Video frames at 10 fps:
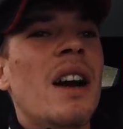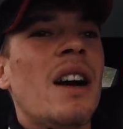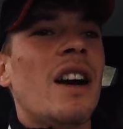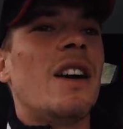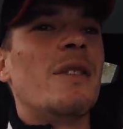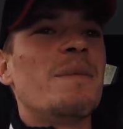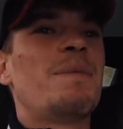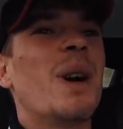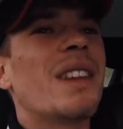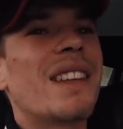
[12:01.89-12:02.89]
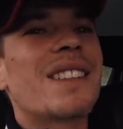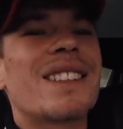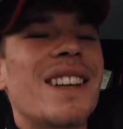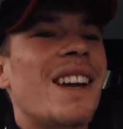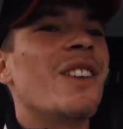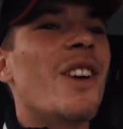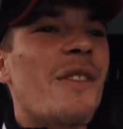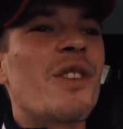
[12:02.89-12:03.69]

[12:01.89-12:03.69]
but there's, I don't know, if